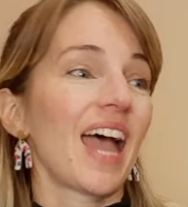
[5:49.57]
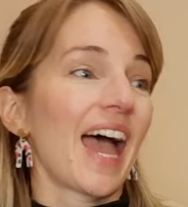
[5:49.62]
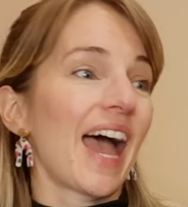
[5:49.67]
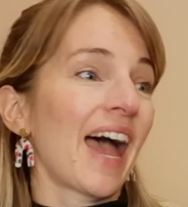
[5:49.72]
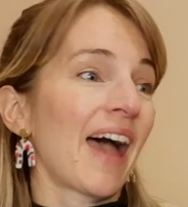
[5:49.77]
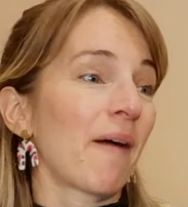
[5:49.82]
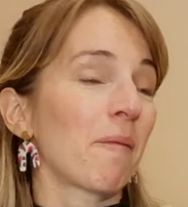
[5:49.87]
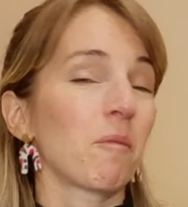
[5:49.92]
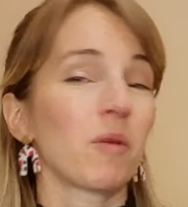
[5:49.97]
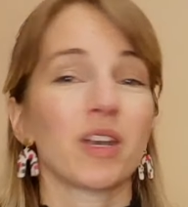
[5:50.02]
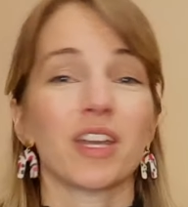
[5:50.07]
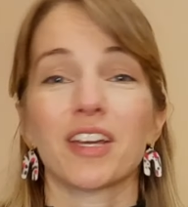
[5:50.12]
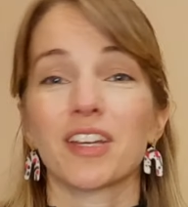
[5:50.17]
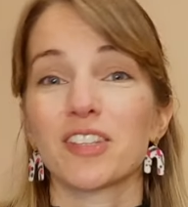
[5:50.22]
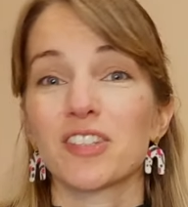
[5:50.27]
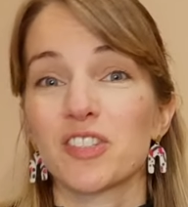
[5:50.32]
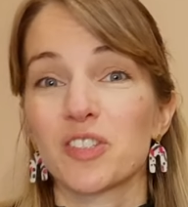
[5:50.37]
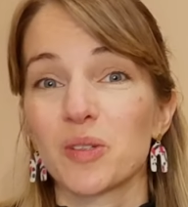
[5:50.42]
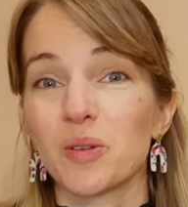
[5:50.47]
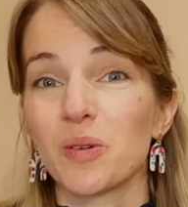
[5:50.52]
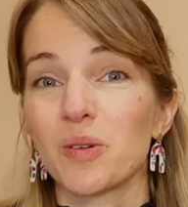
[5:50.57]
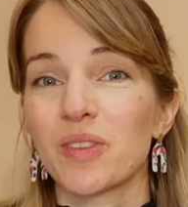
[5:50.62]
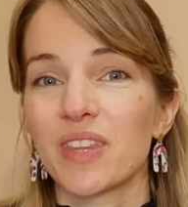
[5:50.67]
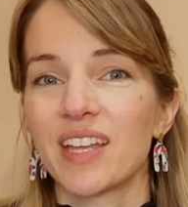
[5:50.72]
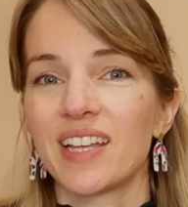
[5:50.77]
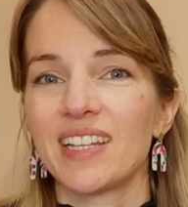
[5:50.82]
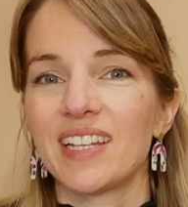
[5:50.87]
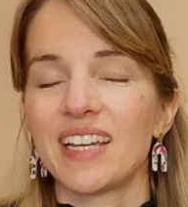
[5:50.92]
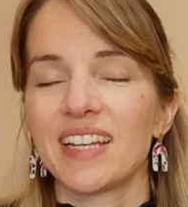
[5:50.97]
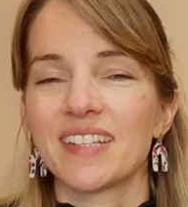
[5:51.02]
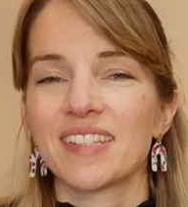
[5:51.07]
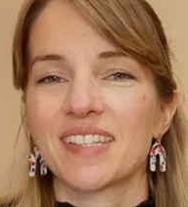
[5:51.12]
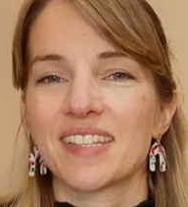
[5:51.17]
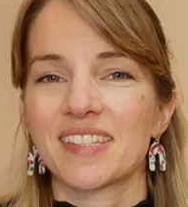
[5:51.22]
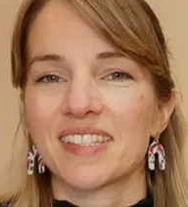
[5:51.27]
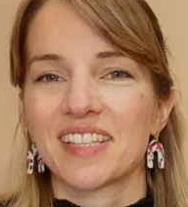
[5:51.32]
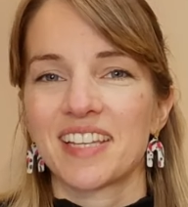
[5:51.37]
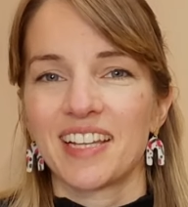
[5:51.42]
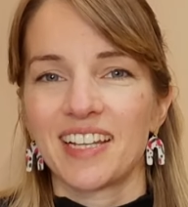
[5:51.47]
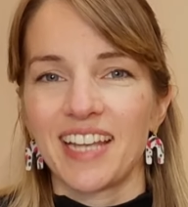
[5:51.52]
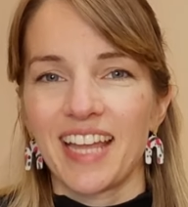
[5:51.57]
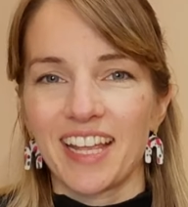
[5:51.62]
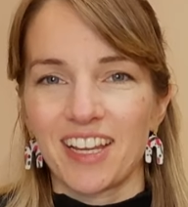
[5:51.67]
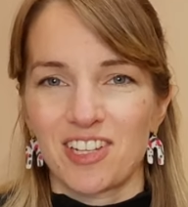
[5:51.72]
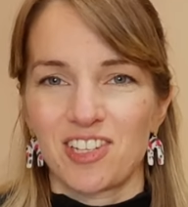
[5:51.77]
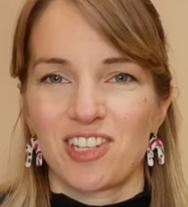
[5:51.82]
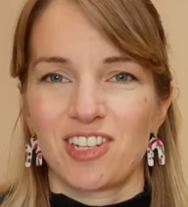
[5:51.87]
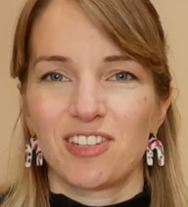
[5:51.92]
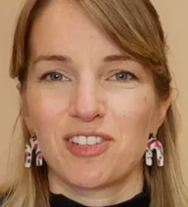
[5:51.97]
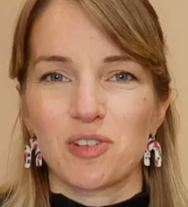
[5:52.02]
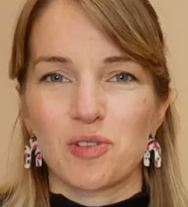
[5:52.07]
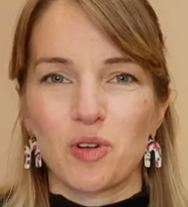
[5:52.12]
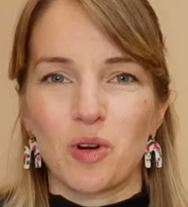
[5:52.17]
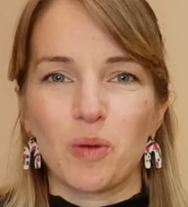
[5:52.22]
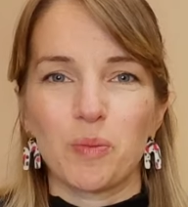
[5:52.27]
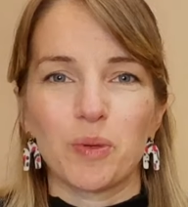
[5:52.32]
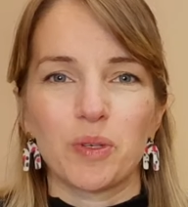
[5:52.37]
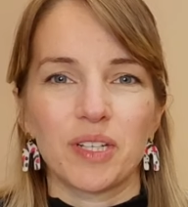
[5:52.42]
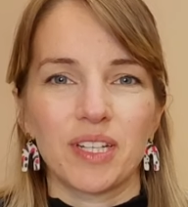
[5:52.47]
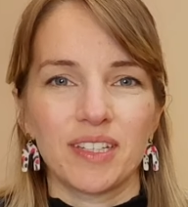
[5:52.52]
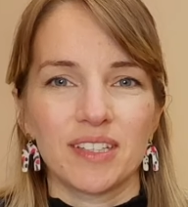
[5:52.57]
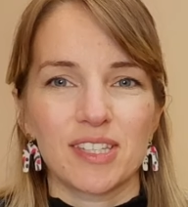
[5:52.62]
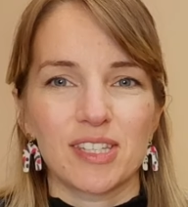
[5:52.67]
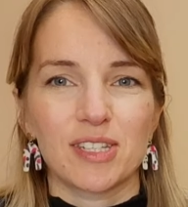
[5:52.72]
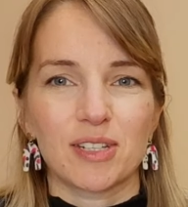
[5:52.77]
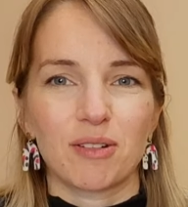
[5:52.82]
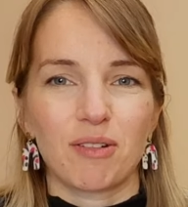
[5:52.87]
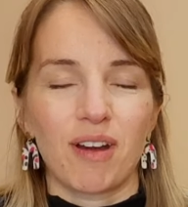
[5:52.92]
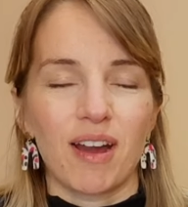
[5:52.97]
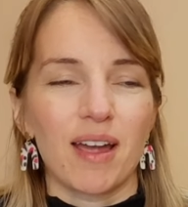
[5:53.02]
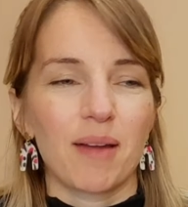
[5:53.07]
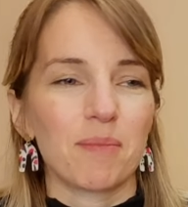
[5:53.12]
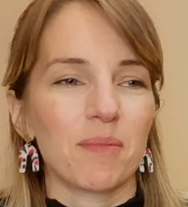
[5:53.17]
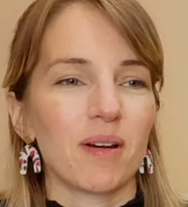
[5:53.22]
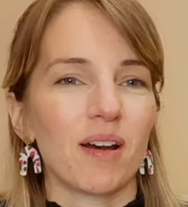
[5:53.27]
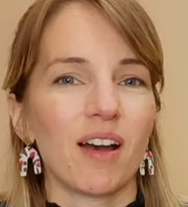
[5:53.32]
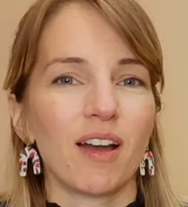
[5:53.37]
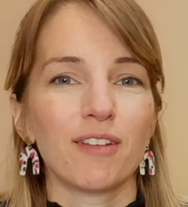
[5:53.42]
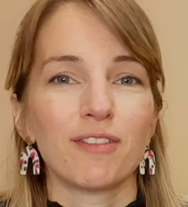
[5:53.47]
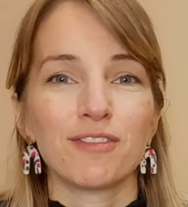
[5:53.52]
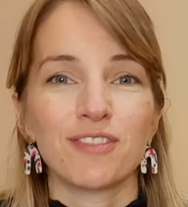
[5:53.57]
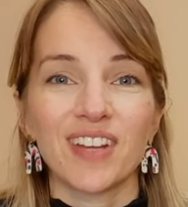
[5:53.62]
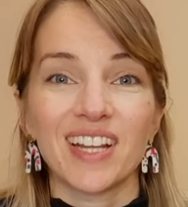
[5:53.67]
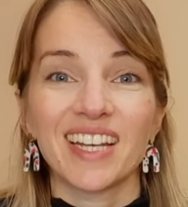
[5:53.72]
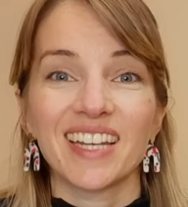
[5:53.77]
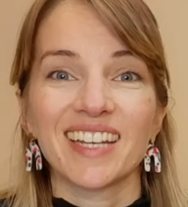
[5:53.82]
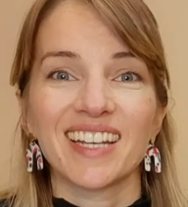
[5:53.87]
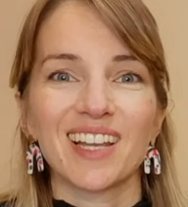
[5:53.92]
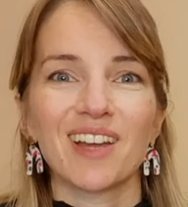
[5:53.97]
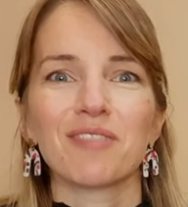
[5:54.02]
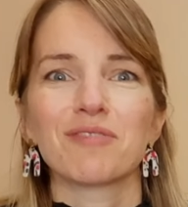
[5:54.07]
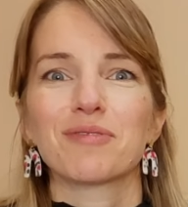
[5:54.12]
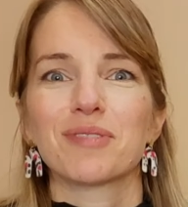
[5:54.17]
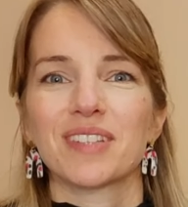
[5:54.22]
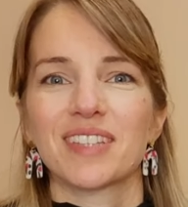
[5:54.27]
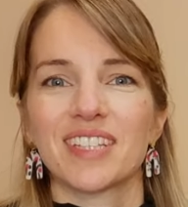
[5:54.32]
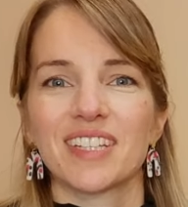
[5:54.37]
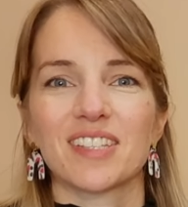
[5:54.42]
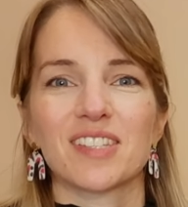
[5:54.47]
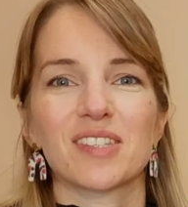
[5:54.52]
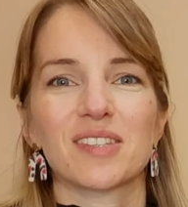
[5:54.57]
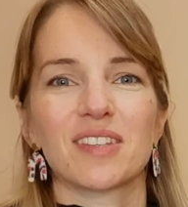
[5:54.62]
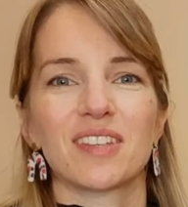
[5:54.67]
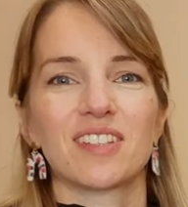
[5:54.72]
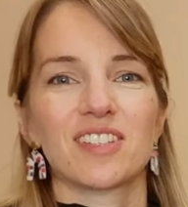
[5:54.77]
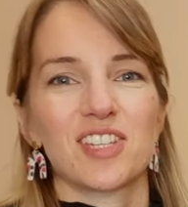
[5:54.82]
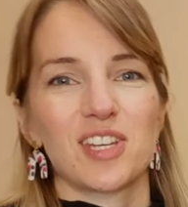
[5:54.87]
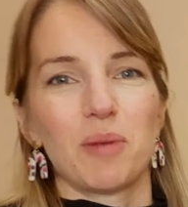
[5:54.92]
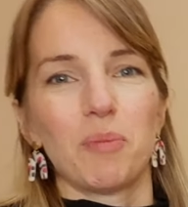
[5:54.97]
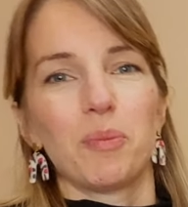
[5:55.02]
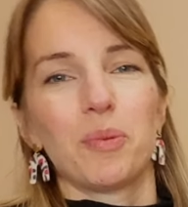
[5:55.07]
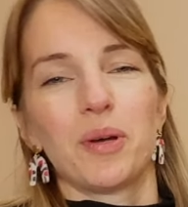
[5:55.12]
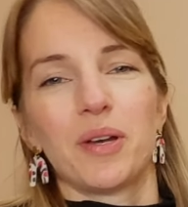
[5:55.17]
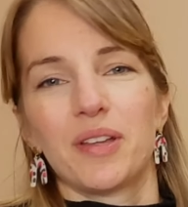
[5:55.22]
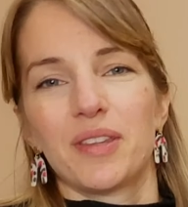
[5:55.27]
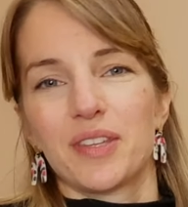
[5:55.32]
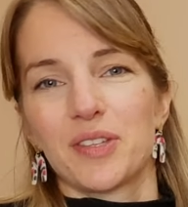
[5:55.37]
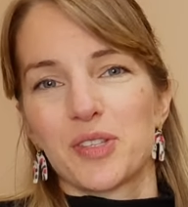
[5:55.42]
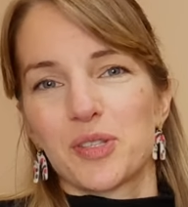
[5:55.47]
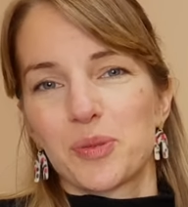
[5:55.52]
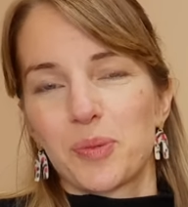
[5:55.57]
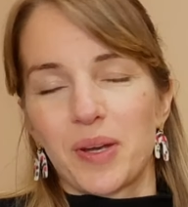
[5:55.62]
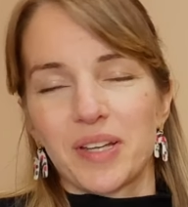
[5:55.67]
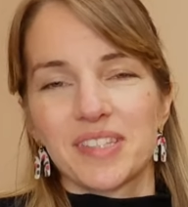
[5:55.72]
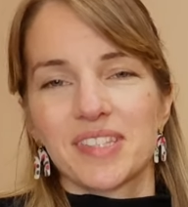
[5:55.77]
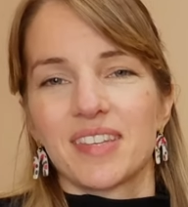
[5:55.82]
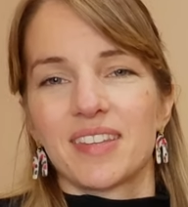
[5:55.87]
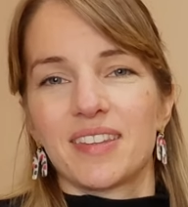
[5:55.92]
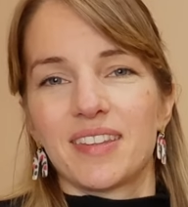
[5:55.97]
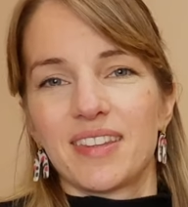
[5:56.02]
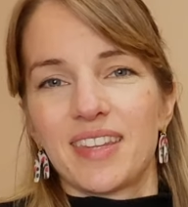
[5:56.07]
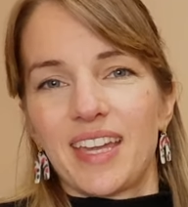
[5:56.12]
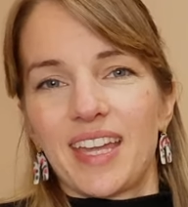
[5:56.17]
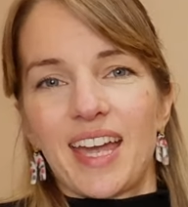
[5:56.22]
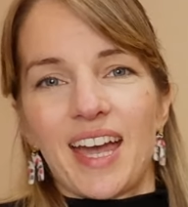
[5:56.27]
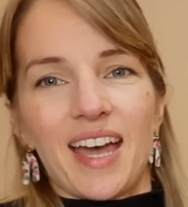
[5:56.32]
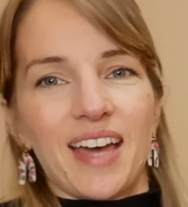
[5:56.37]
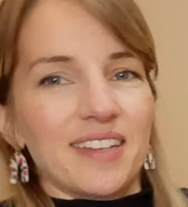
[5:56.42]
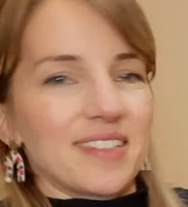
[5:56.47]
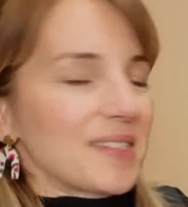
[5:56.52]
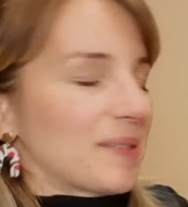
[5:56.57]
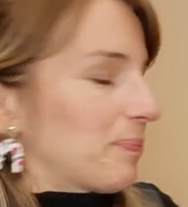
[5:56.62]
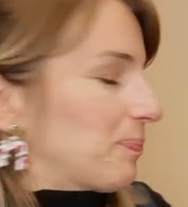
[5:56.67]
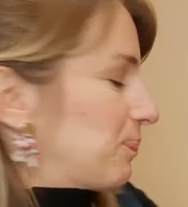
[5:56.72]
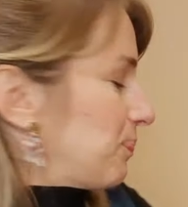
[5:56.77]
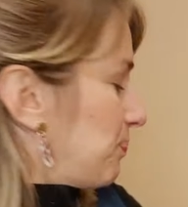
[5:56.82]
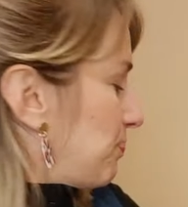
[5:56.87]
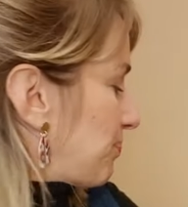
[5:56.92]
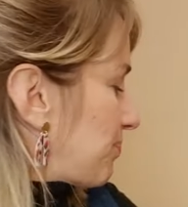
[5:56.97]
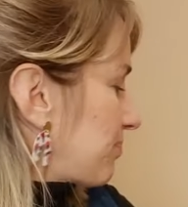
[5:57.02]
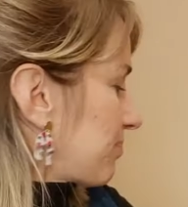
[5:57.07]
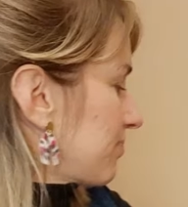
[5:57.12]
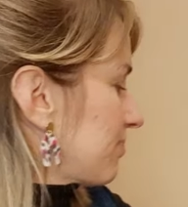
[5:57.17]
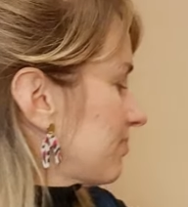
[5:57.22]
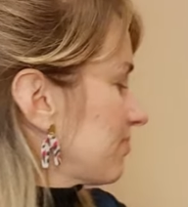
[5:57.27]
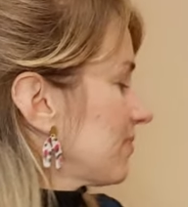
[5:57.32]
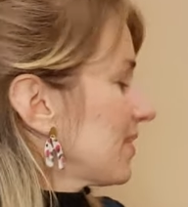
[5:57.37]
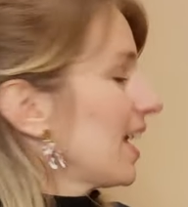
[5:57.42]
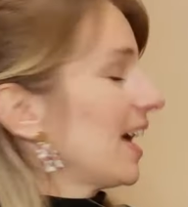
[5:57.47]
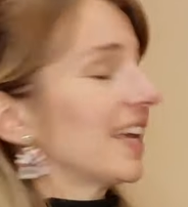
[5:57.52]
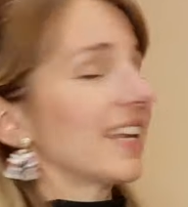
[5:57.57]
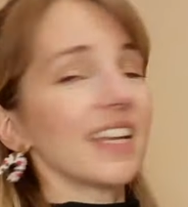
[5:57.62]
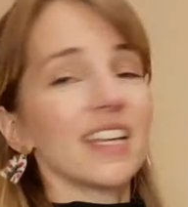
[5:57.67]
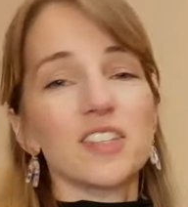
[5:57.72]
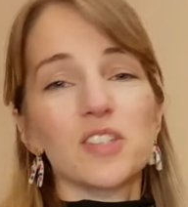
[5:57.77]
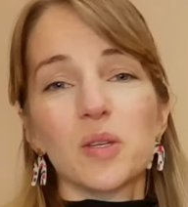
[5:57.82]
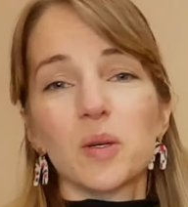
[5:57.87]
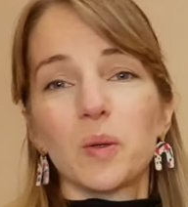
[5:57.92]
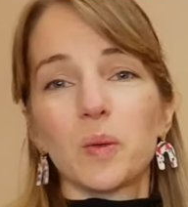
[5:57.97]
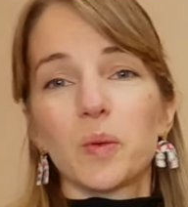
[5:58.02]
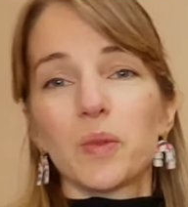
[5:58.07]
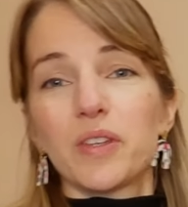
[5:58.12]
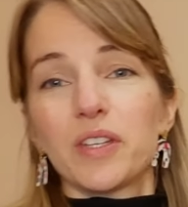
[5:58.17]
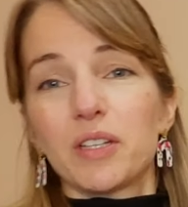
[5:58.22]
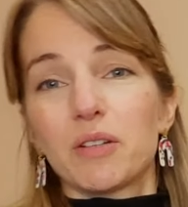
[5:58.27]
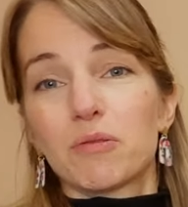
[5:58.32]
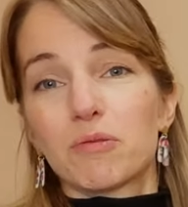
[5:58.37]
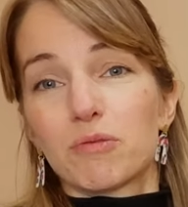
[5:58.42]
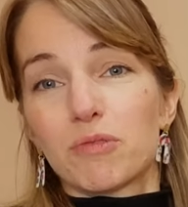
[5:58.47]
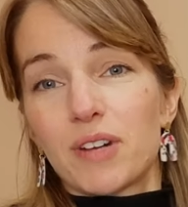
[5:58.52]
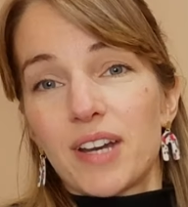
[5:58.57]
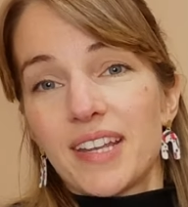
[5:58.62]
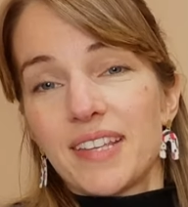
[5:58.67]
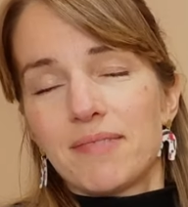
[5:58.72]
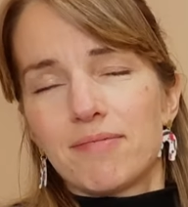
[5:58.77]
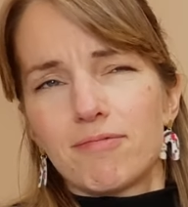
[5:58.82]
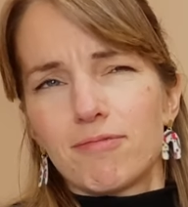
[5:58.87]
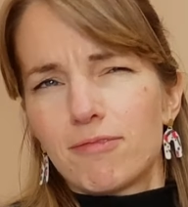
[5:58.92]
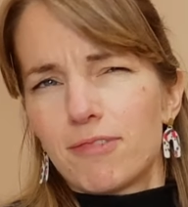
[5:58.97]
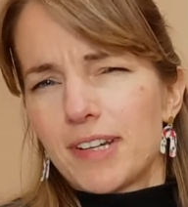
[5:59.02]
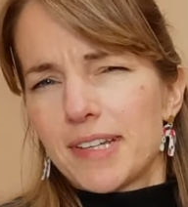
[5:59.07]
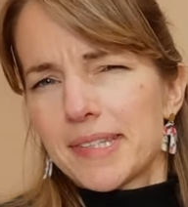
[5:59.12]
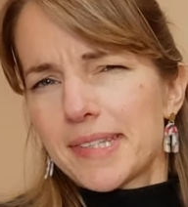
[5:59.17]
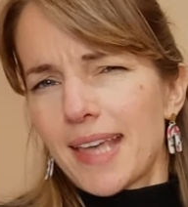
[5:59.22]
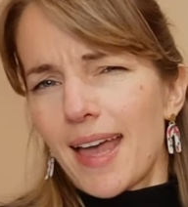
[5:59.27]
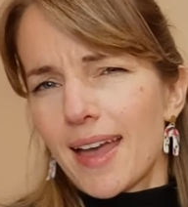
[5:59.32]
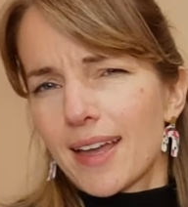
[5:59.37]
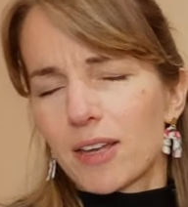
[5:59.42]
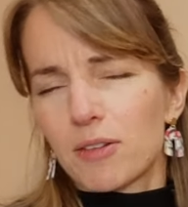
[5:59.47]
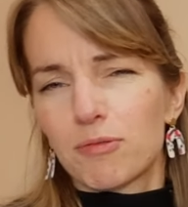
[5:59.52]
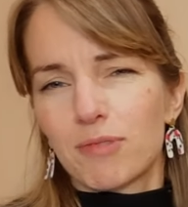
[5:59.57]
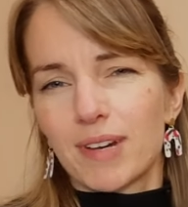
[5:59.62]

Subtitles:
And when I saw their latest collection drop on Instagram, I fell in love with this jumper, this sweater that they had. And it is called the Ressac